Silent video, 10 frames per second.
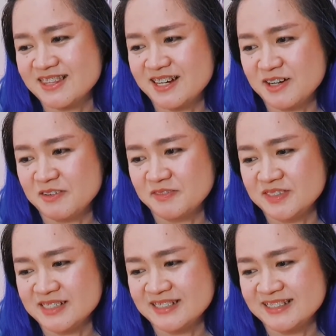them
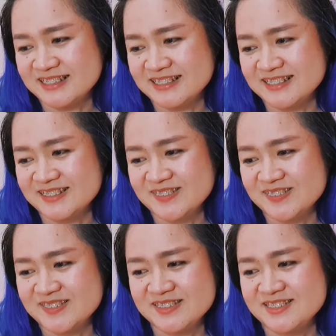and
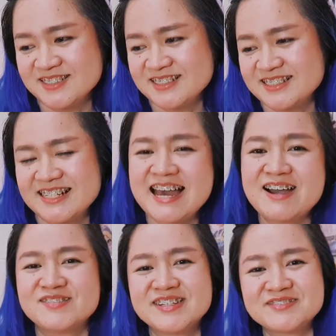just
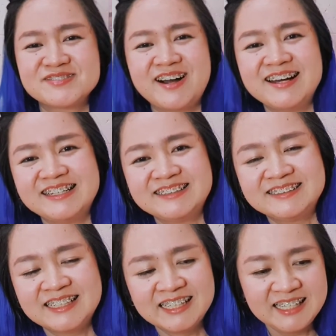having fun.